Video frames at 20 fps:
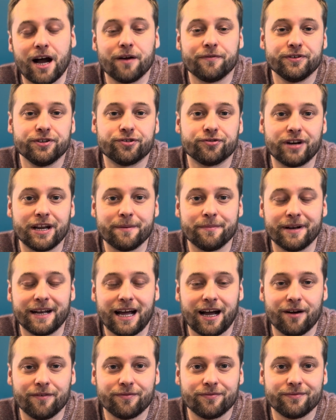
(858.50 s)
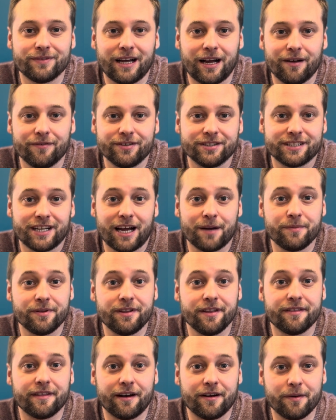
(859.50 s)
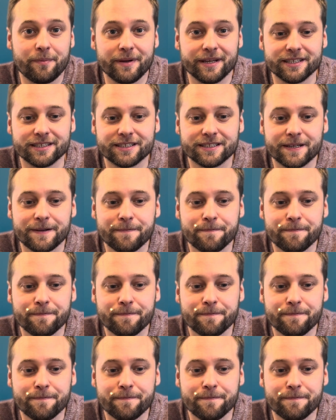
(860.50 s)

your treatment, out of your time with your therapist.